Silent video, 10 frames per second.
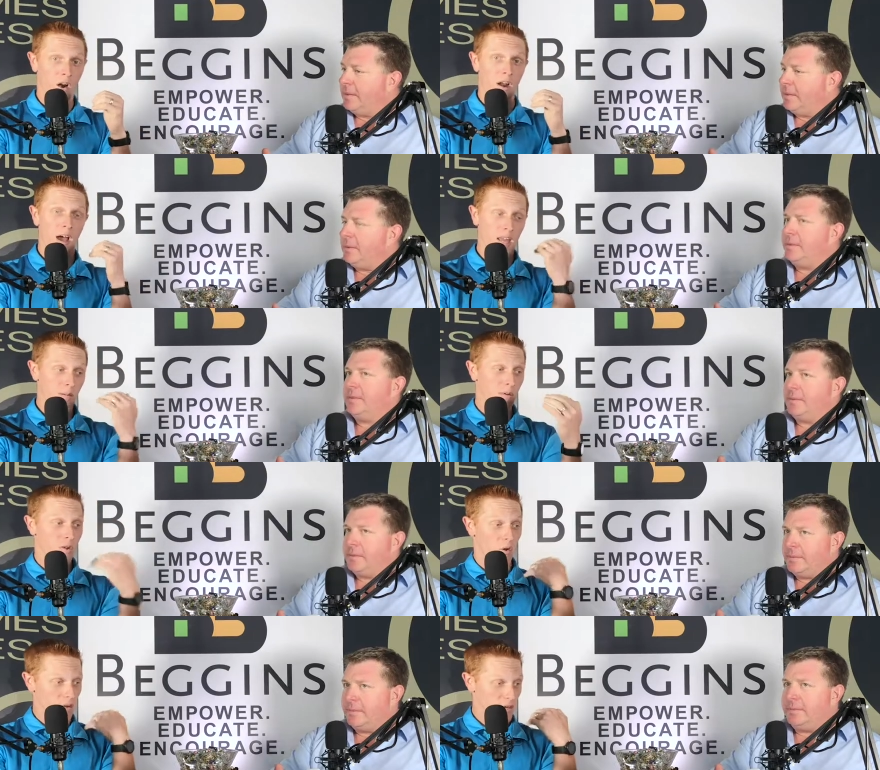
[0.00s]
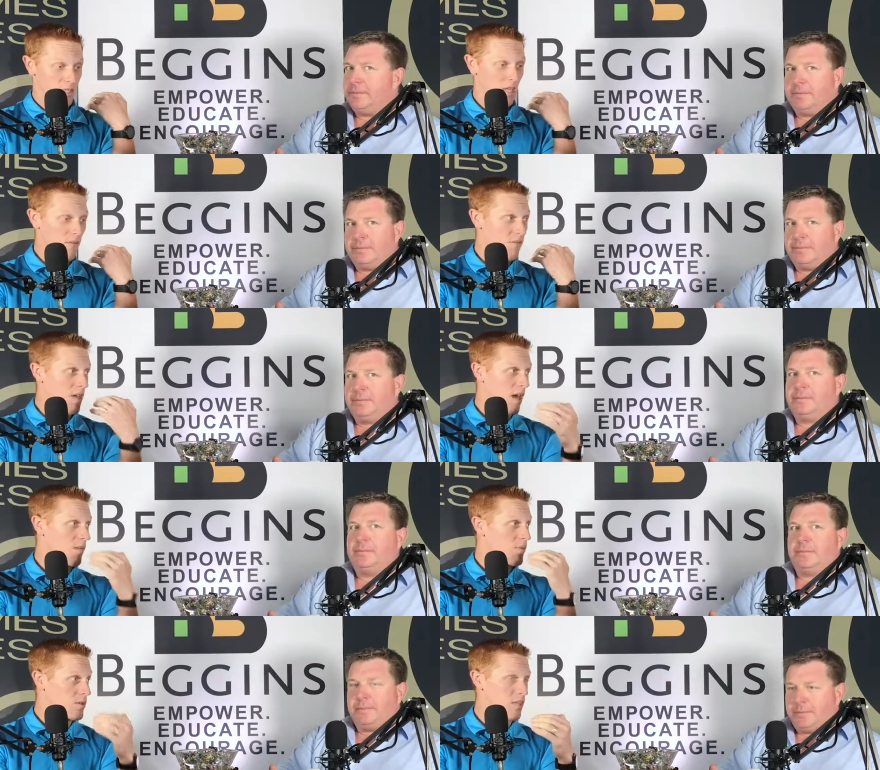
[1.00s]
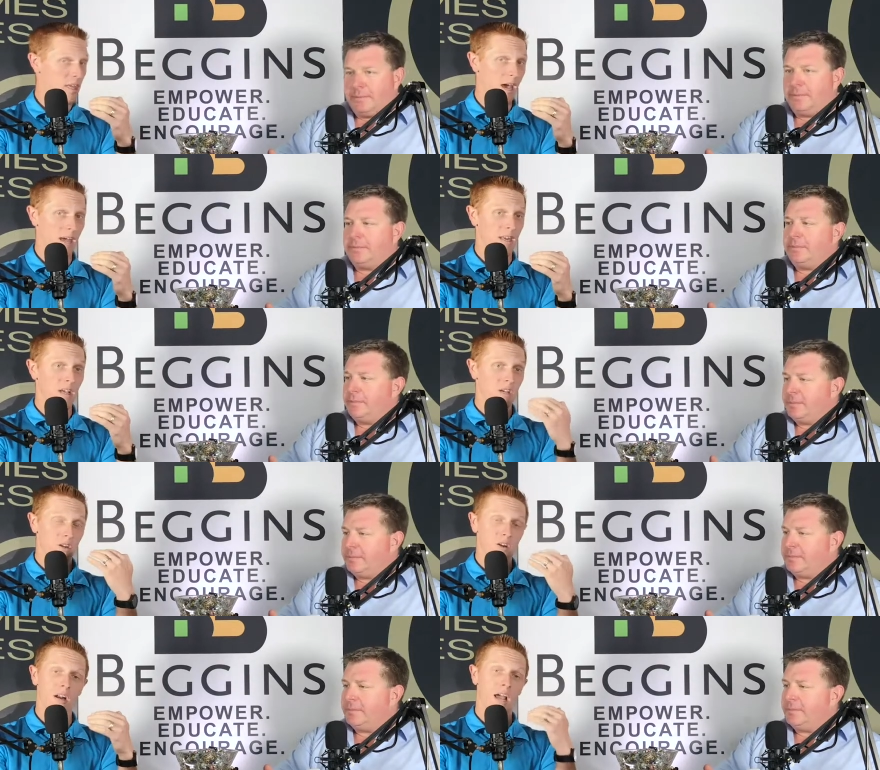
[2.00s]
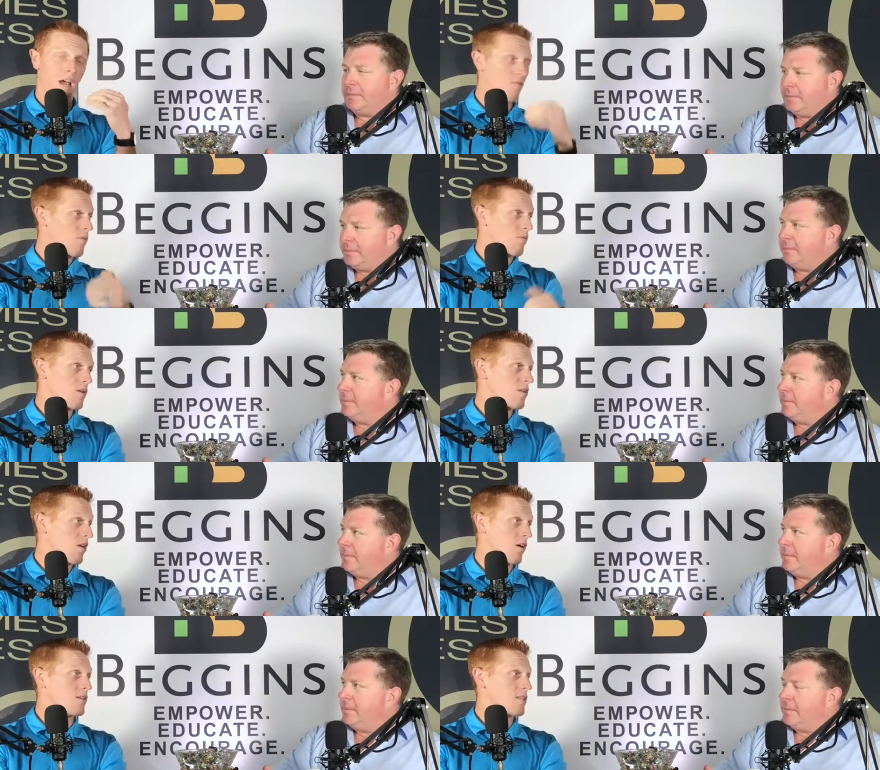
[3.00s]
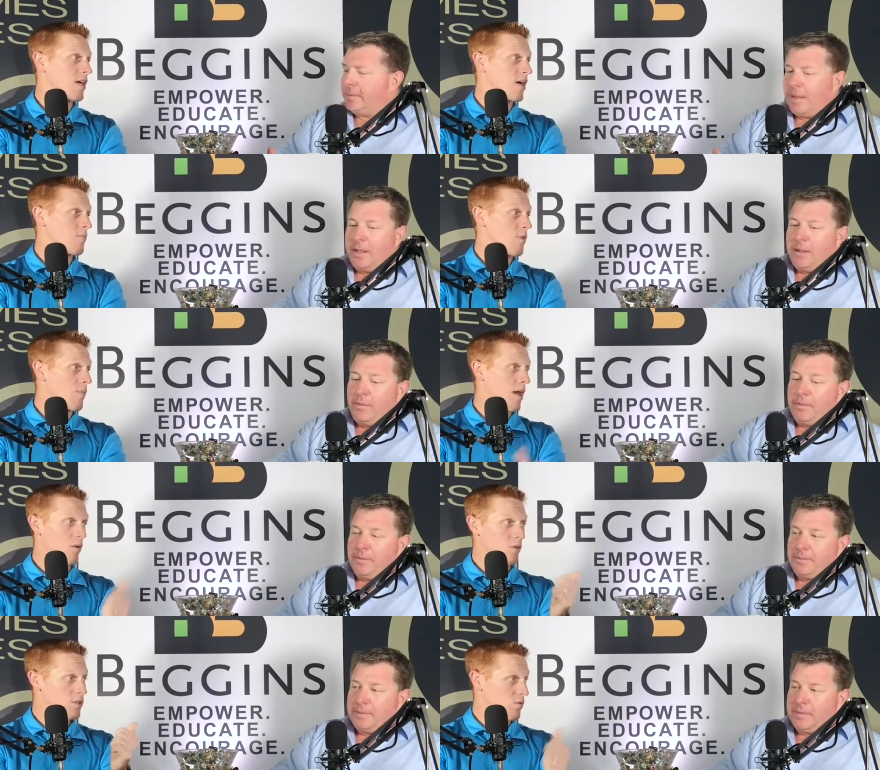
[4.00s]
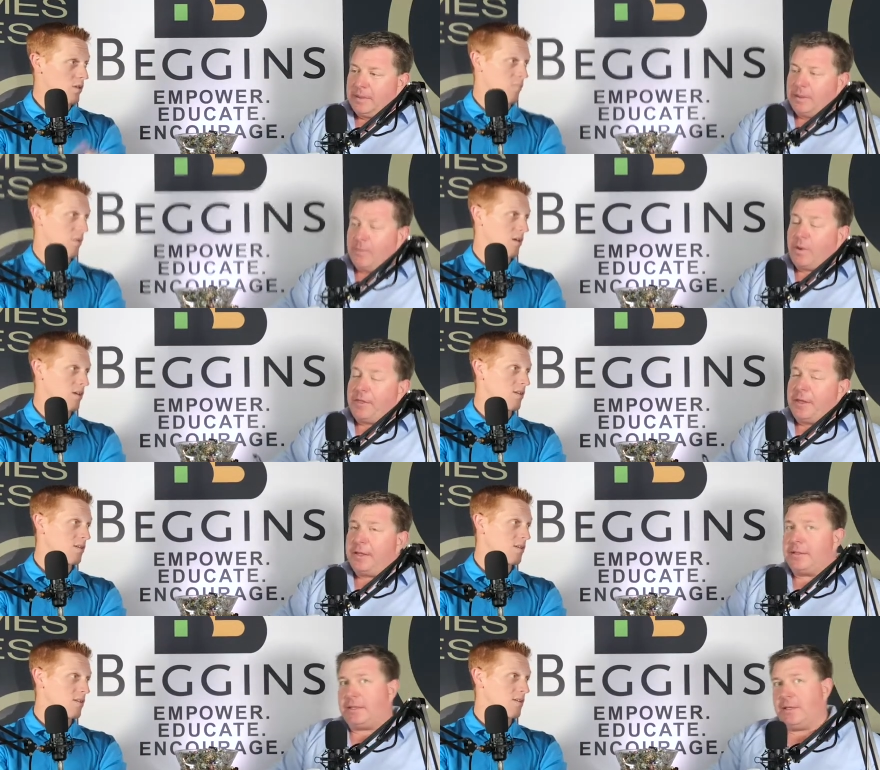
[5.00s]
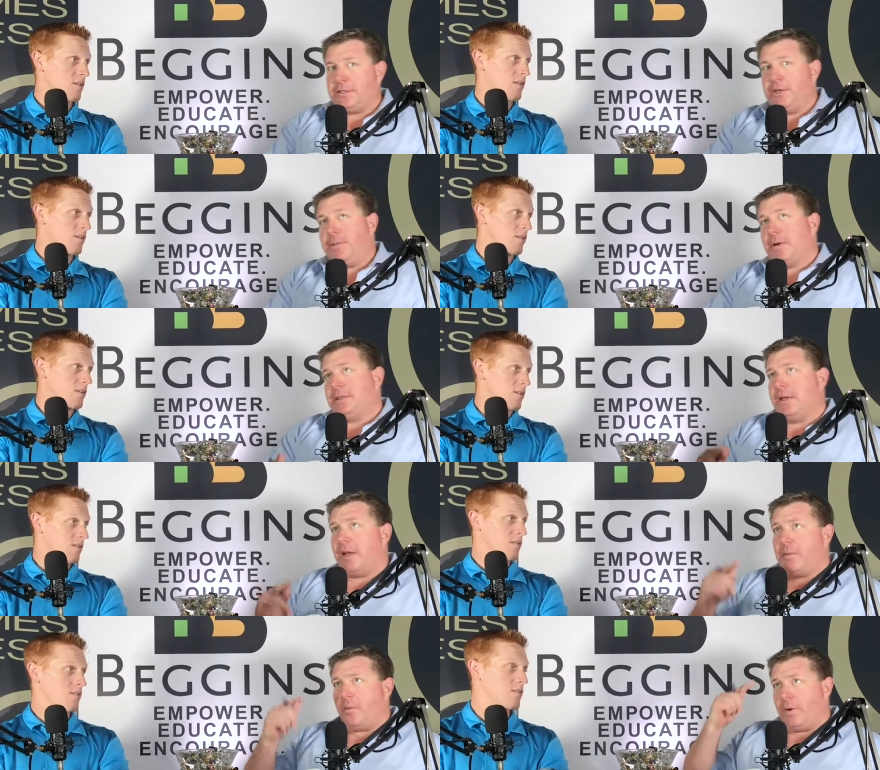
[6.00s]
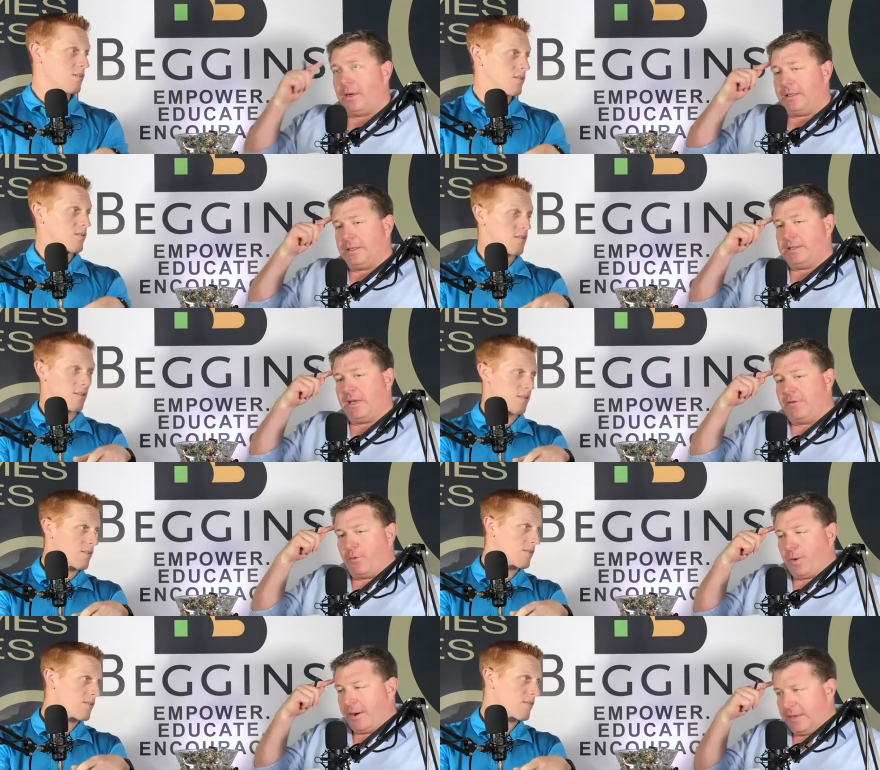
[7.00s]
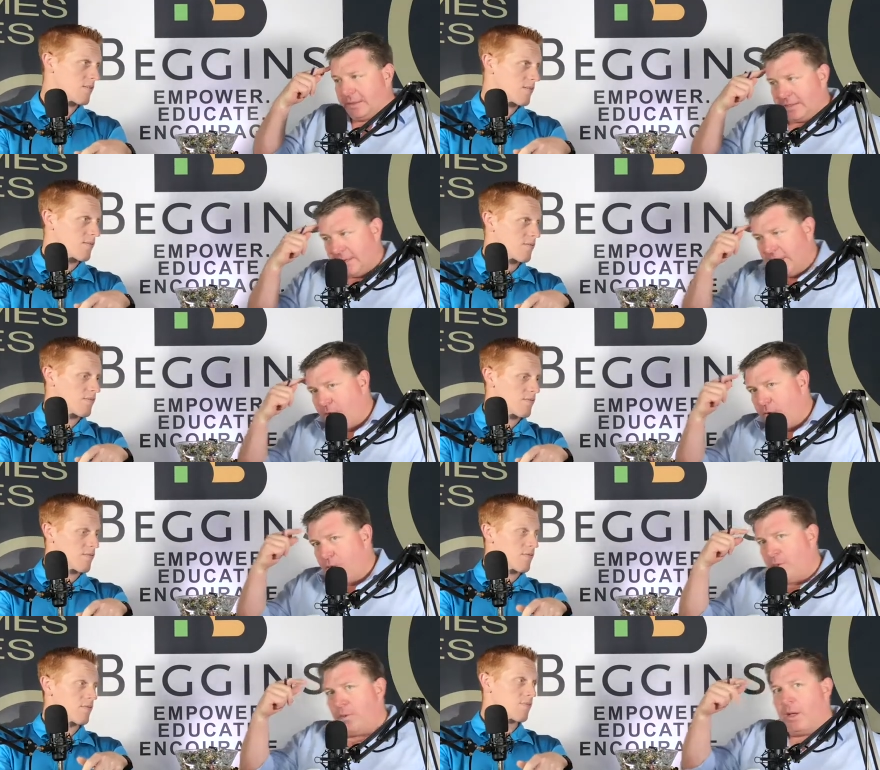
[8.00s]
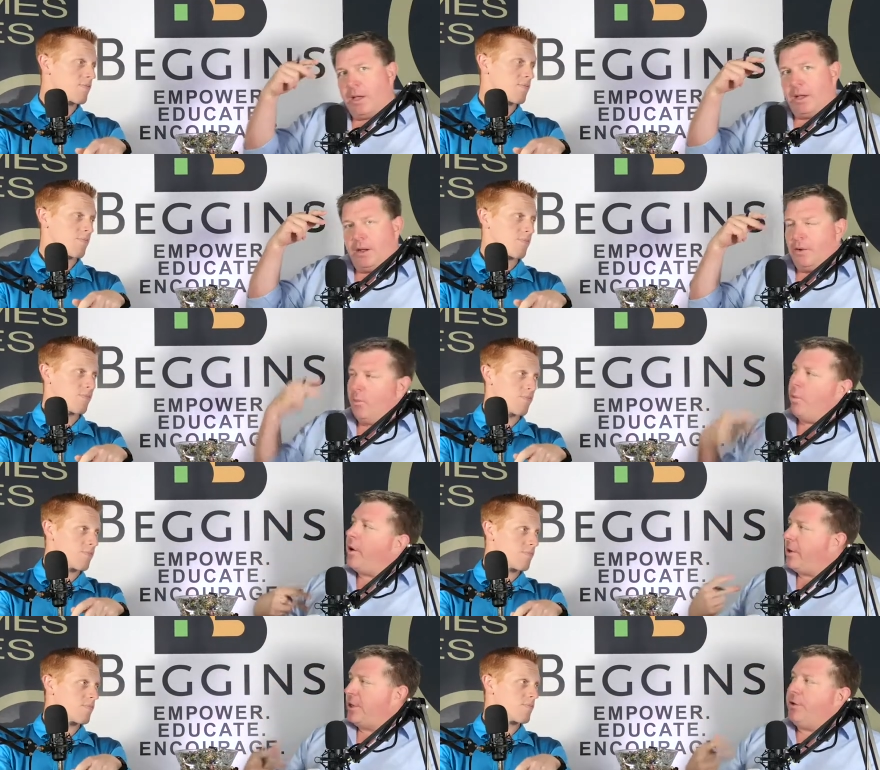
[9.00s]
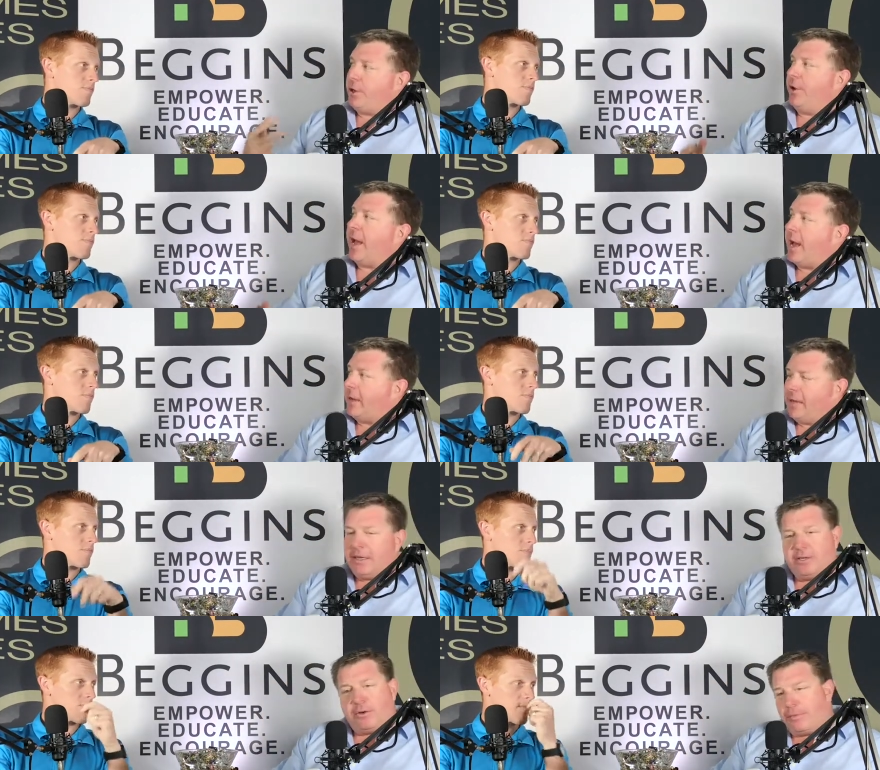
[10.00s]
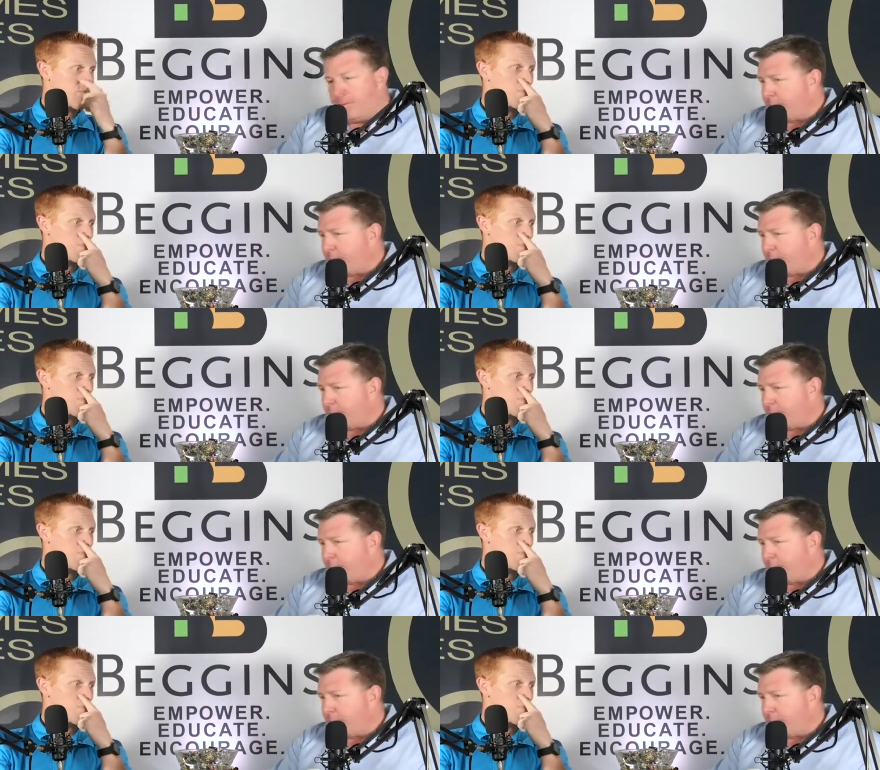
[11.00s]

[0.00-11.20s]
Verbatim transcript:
Speaker 1: are not able to hold yourself accountable to that, you're going to have a really hard time no matter which one you
Speaker 2: pick. Well, I think there's there's two parts to that. Number one is a self-awareness to know what are you good at? And don't